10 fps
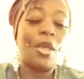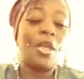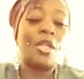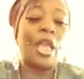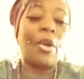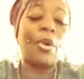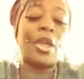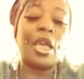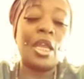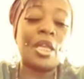they were
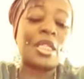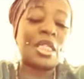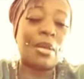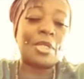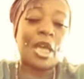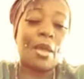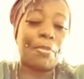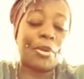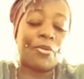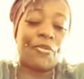getting some
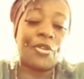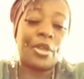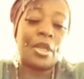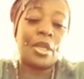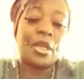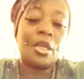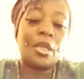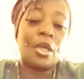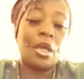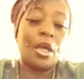type of
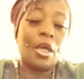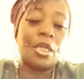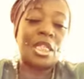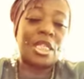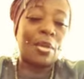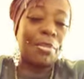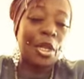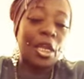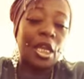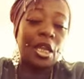uh,
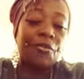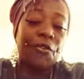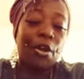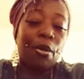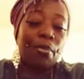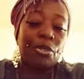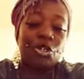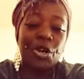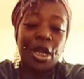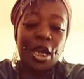stability from
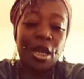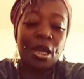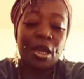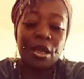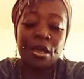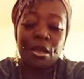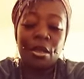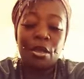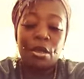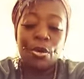tricking
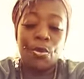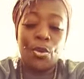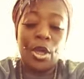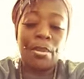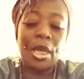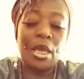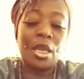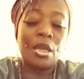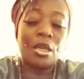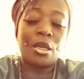
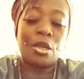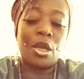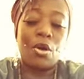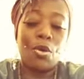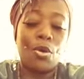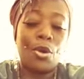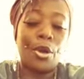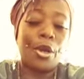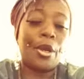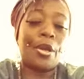women
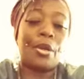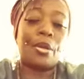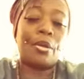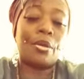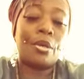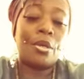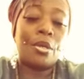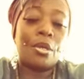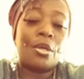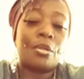or
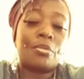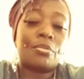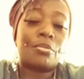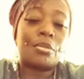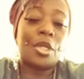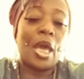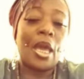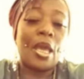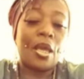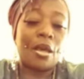
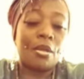like